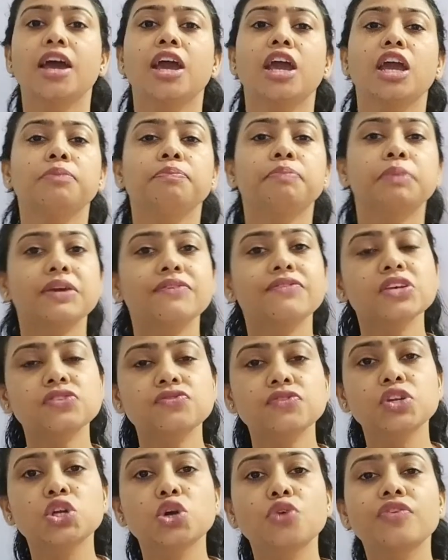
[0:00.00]
In previous
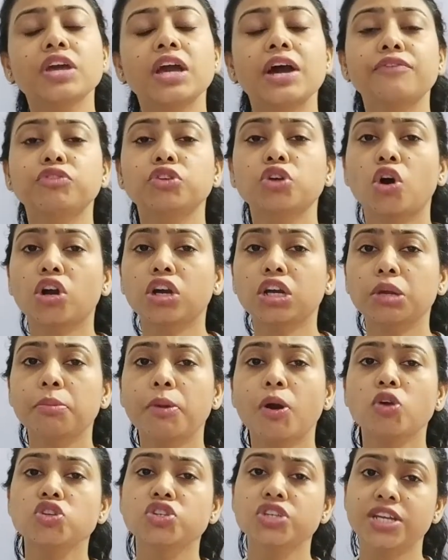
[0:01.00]
video we have talked
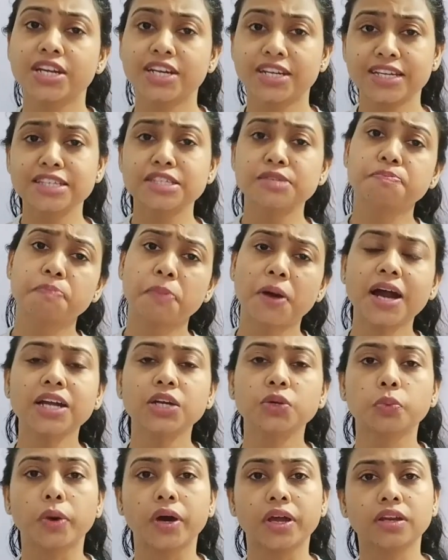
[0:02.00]
about genetics
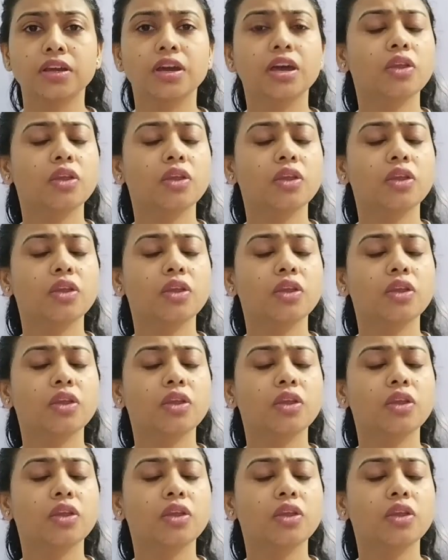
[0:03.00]
part 1,